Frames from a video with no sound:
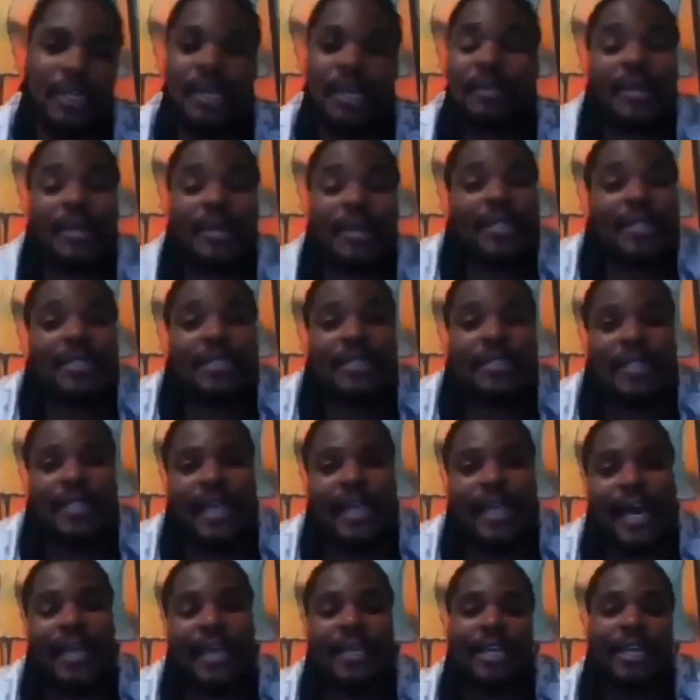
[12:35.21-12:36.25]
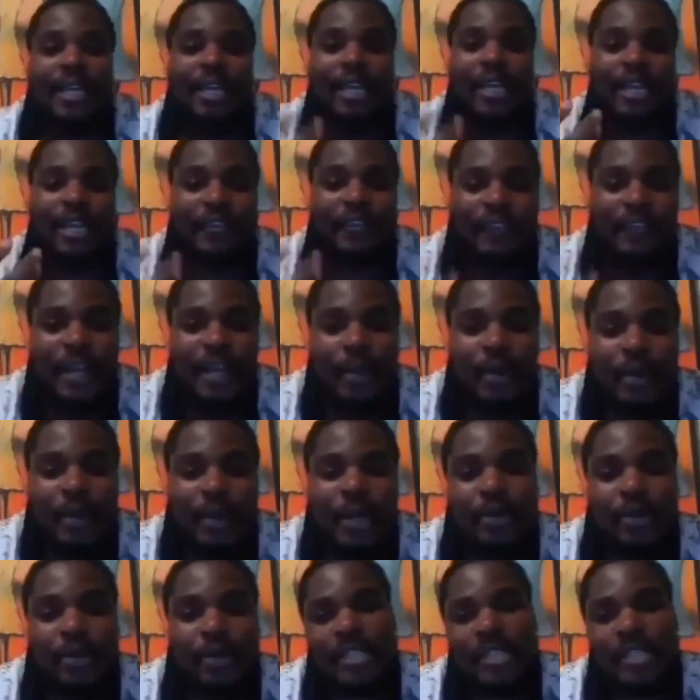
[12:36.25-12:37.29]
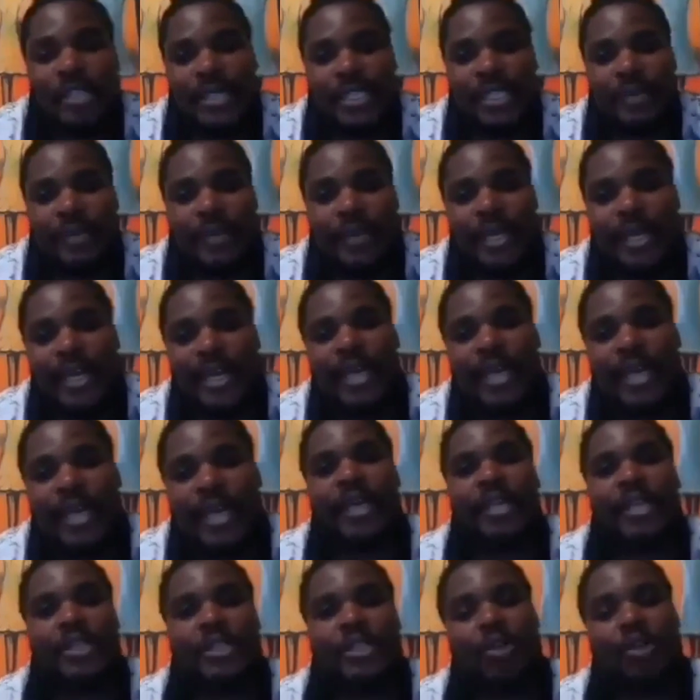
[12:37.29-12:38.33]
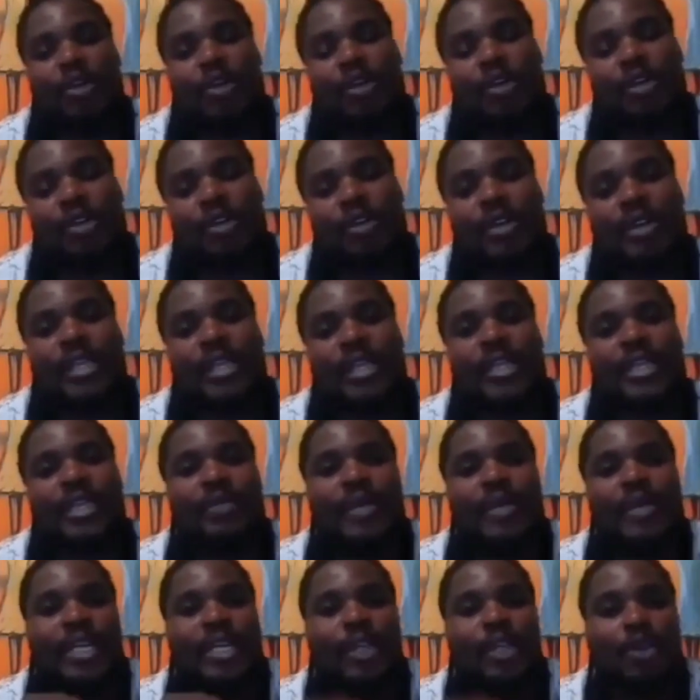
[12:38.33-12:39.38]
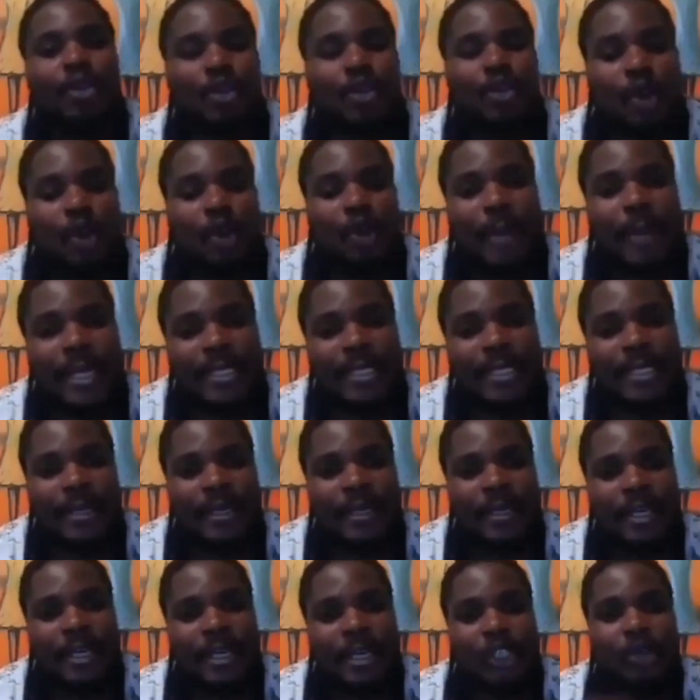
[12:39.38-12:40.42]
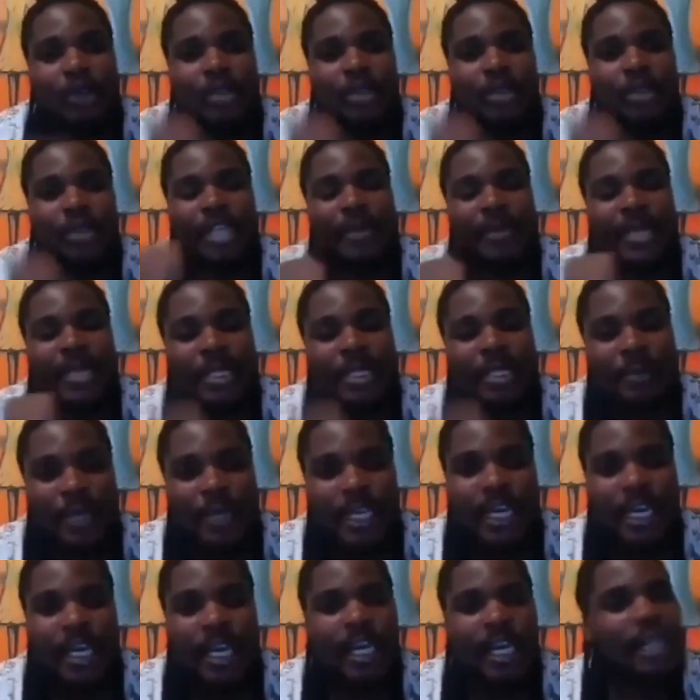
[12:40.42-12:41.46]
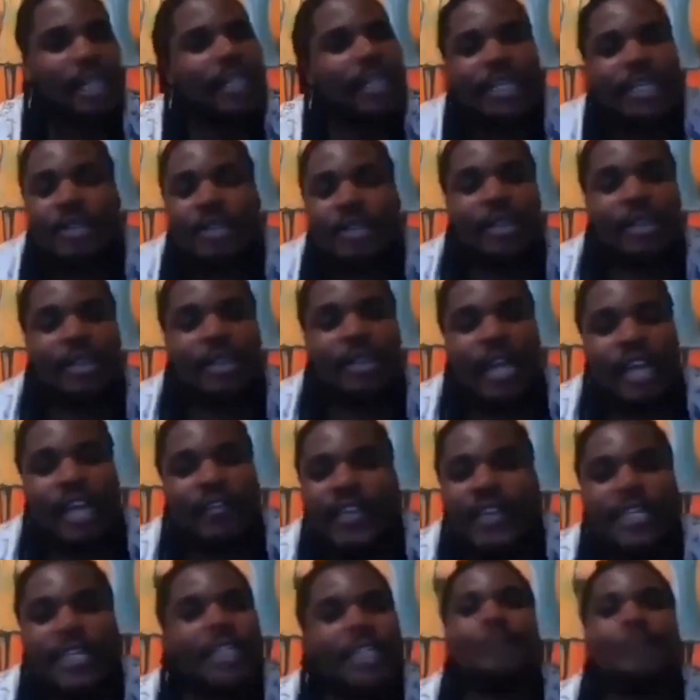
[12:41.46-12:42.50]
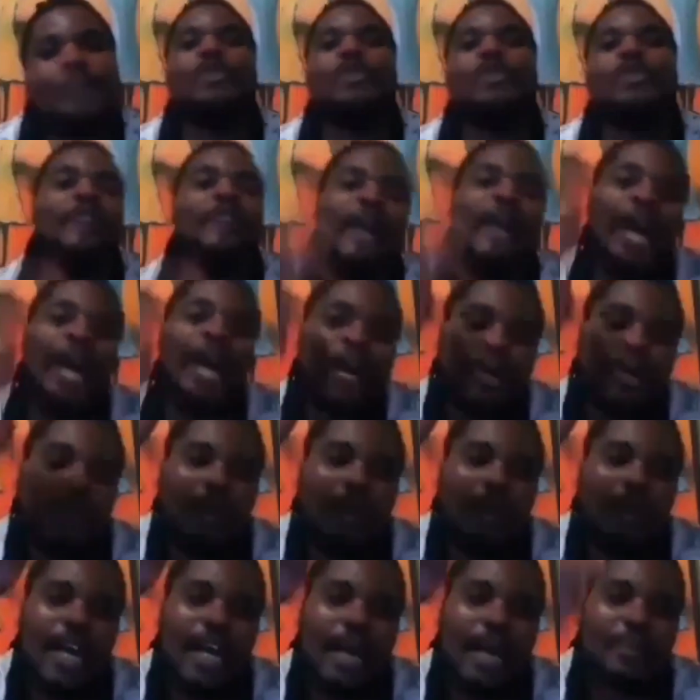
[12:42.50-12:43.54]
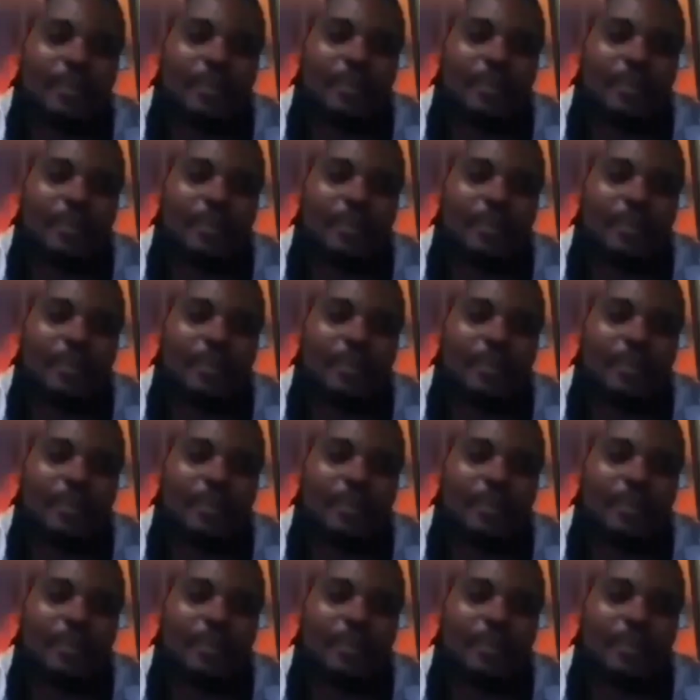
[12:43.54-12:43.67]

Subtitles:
But that is a lie. If anyone knows the Matebele, it was a close combat, short stepping spear. They did not have that experience of an arrow going up.